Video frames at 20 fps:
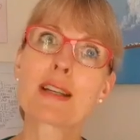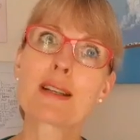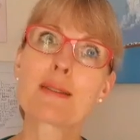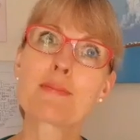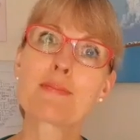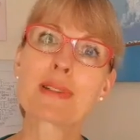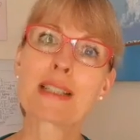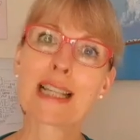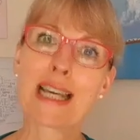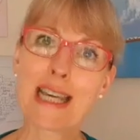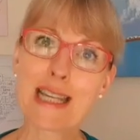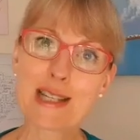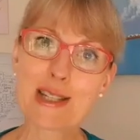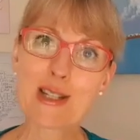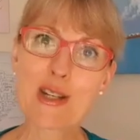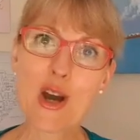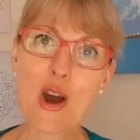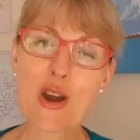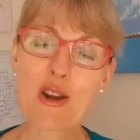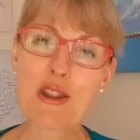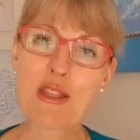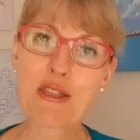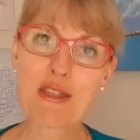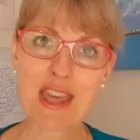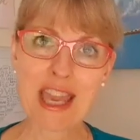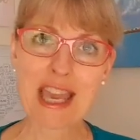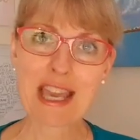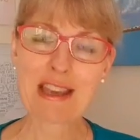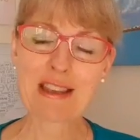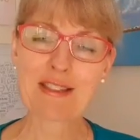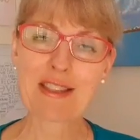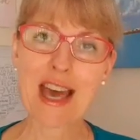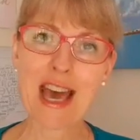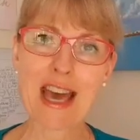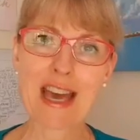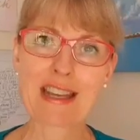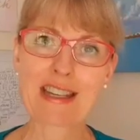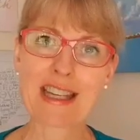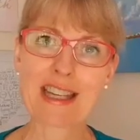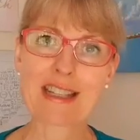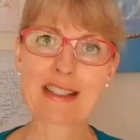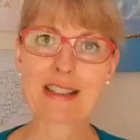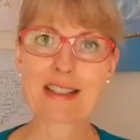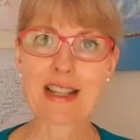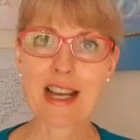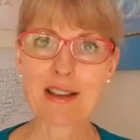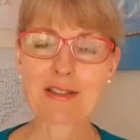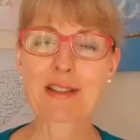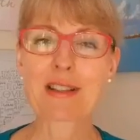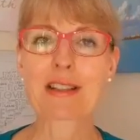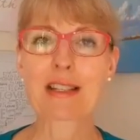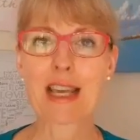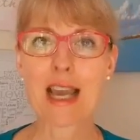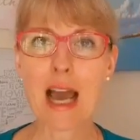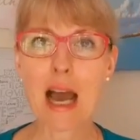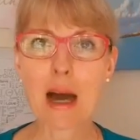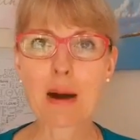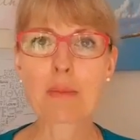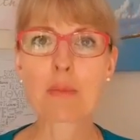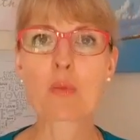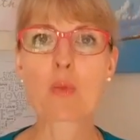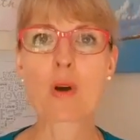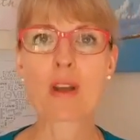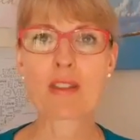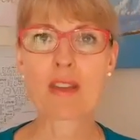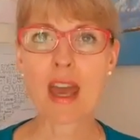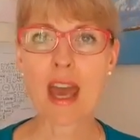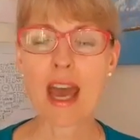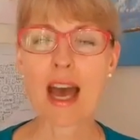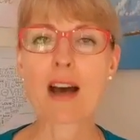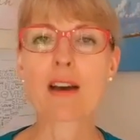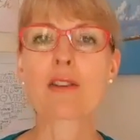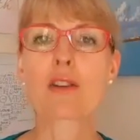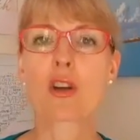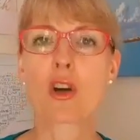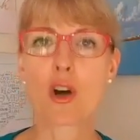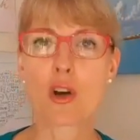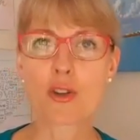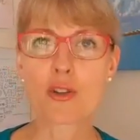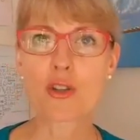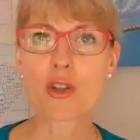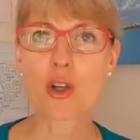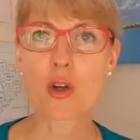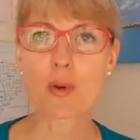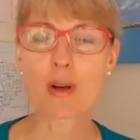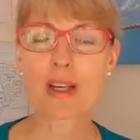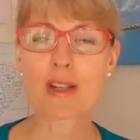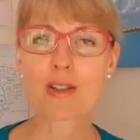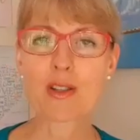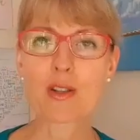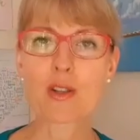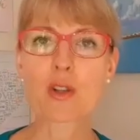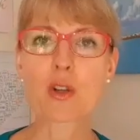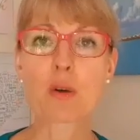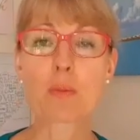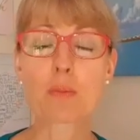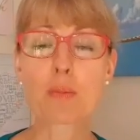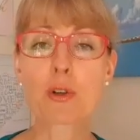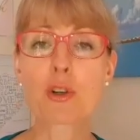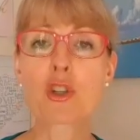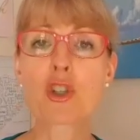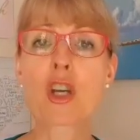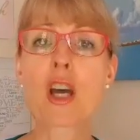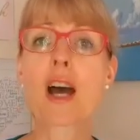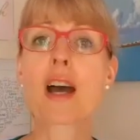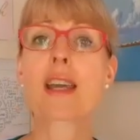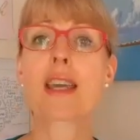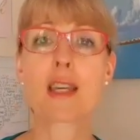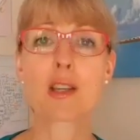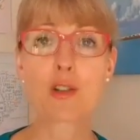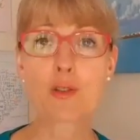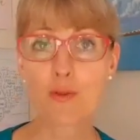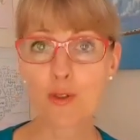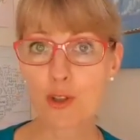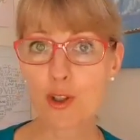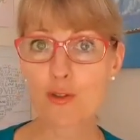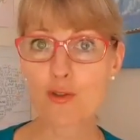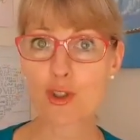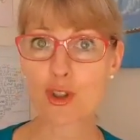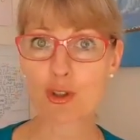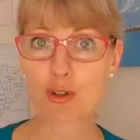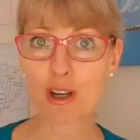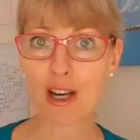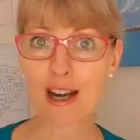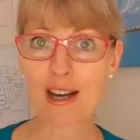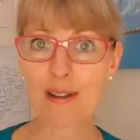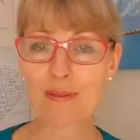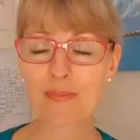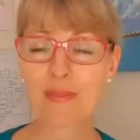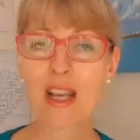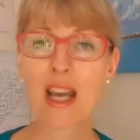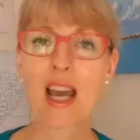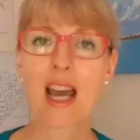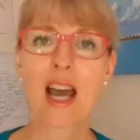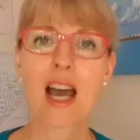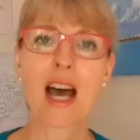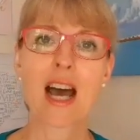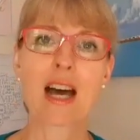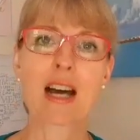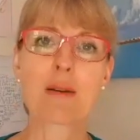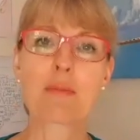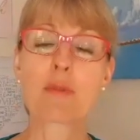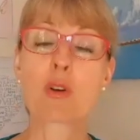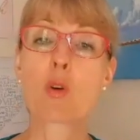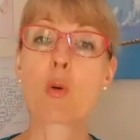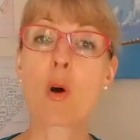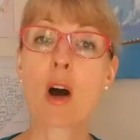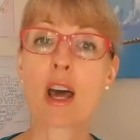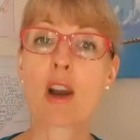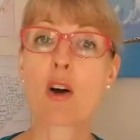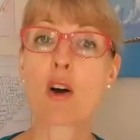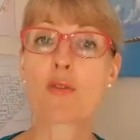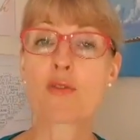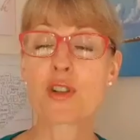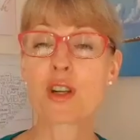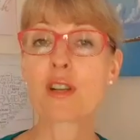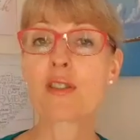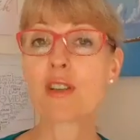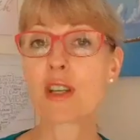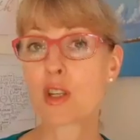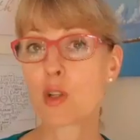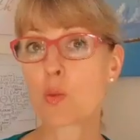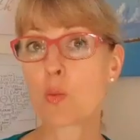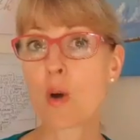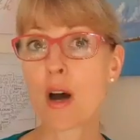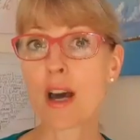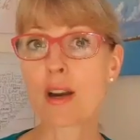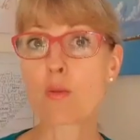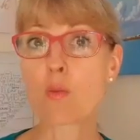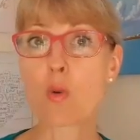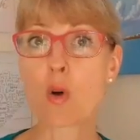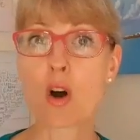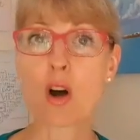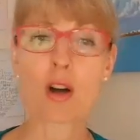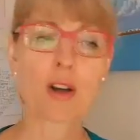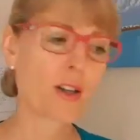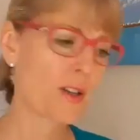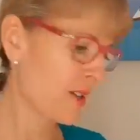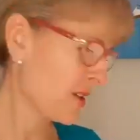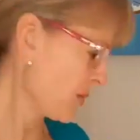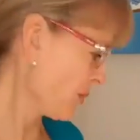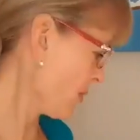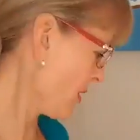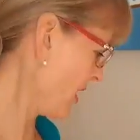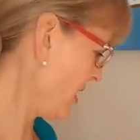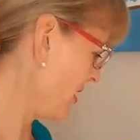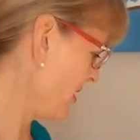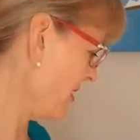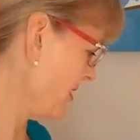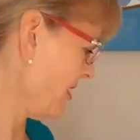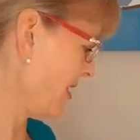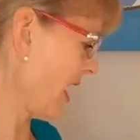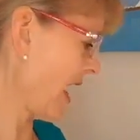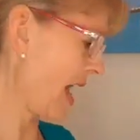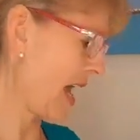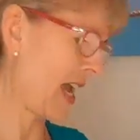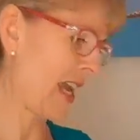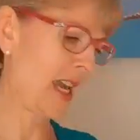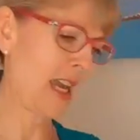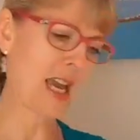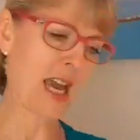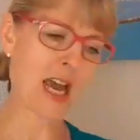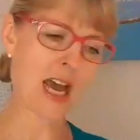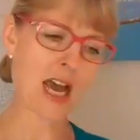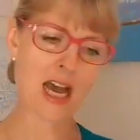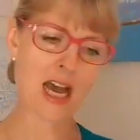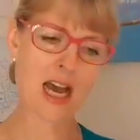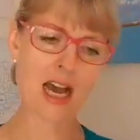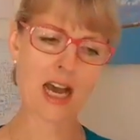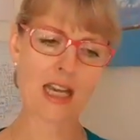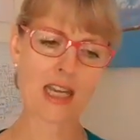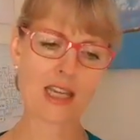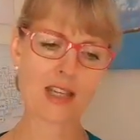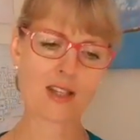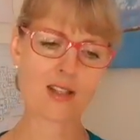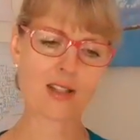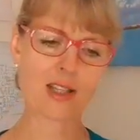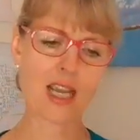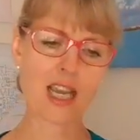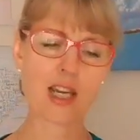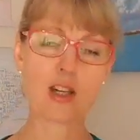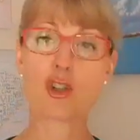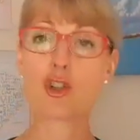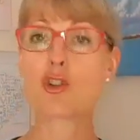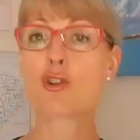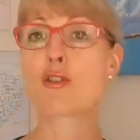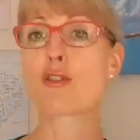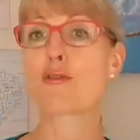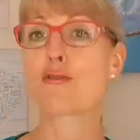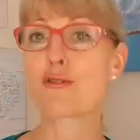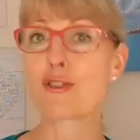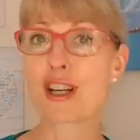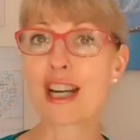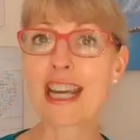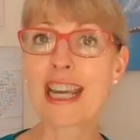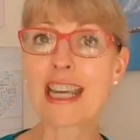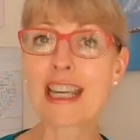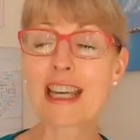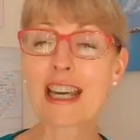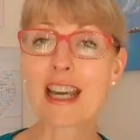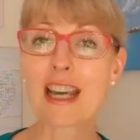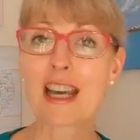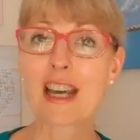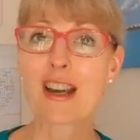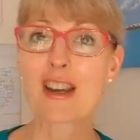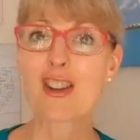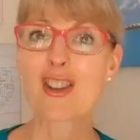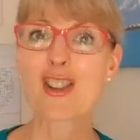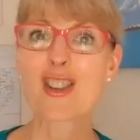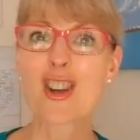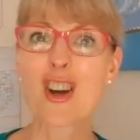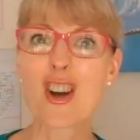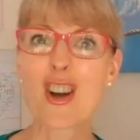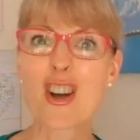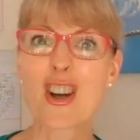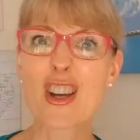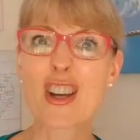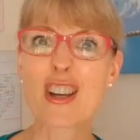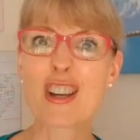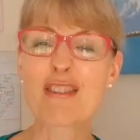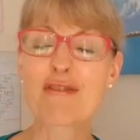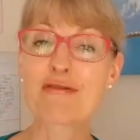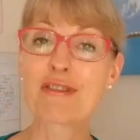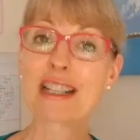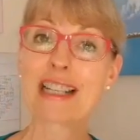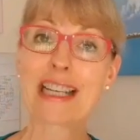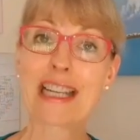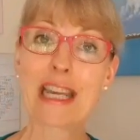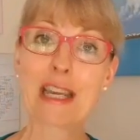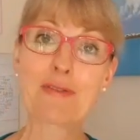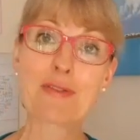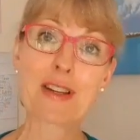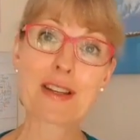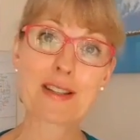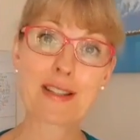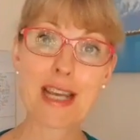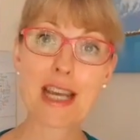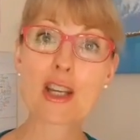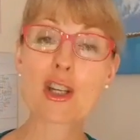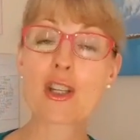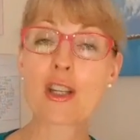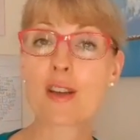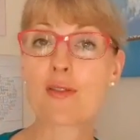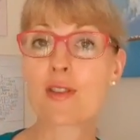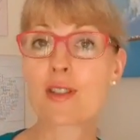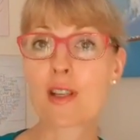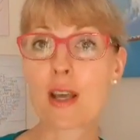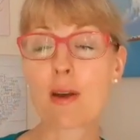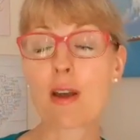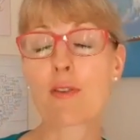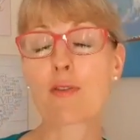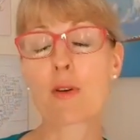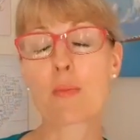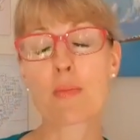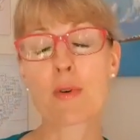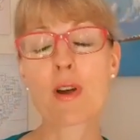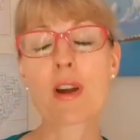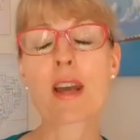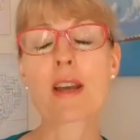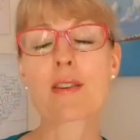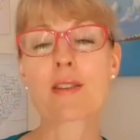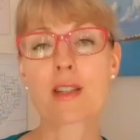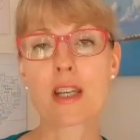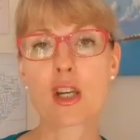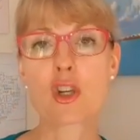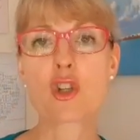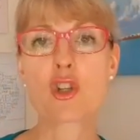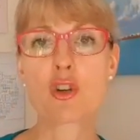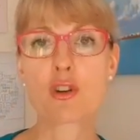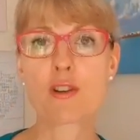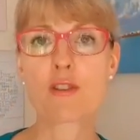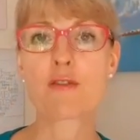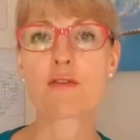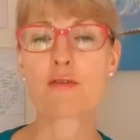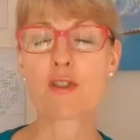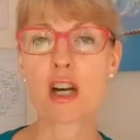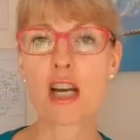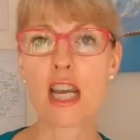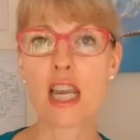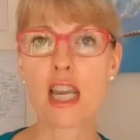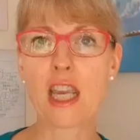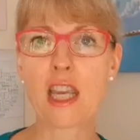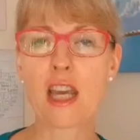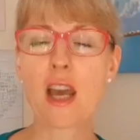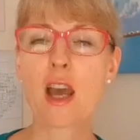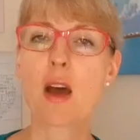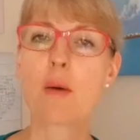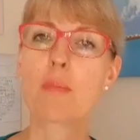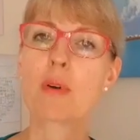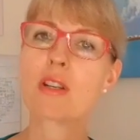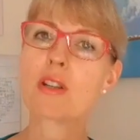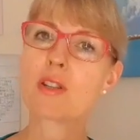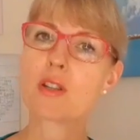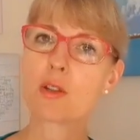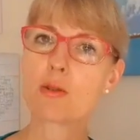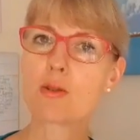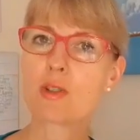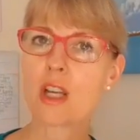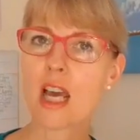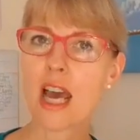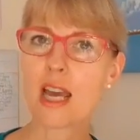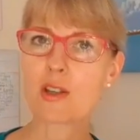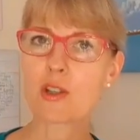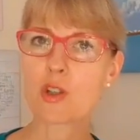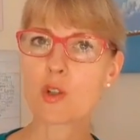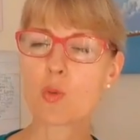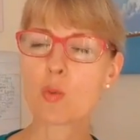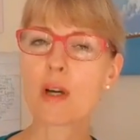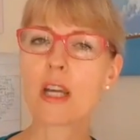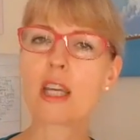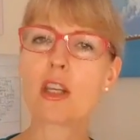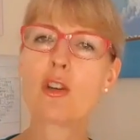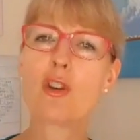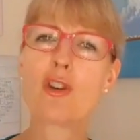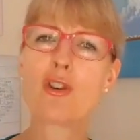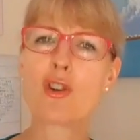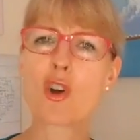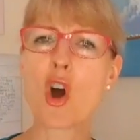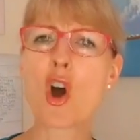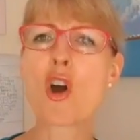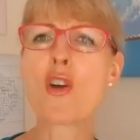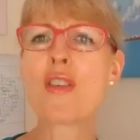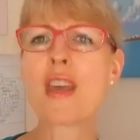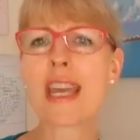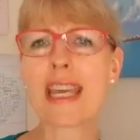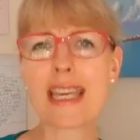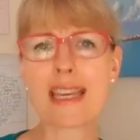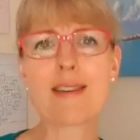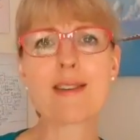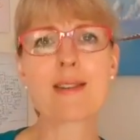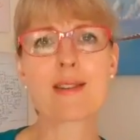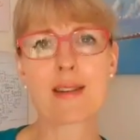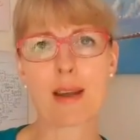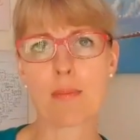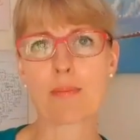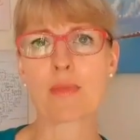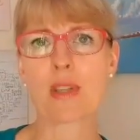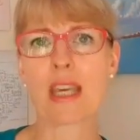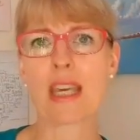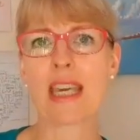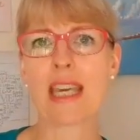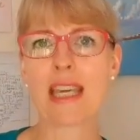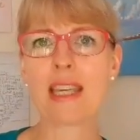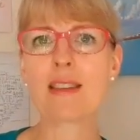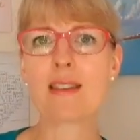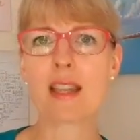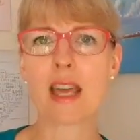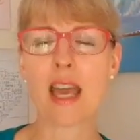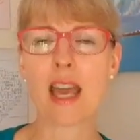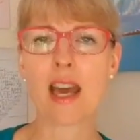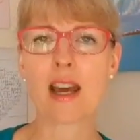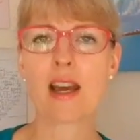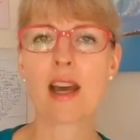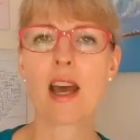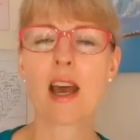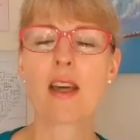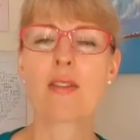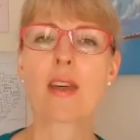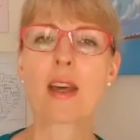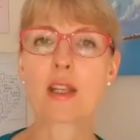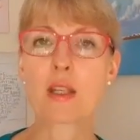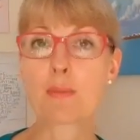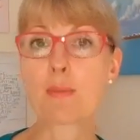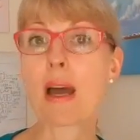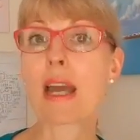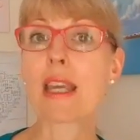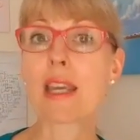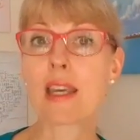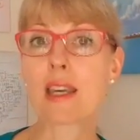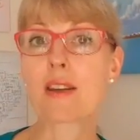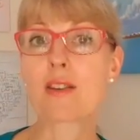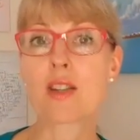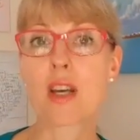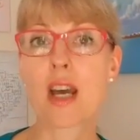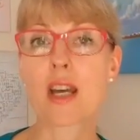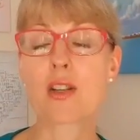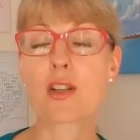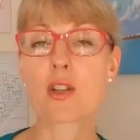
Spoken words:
please don't think that it doesn't come without consequences. Kombucha is full of sugar. Quite often, this one was, what did it say? It said sugar-free. So really, if a product says sugar-free but still tastes sweet, there is something in there that's making it taste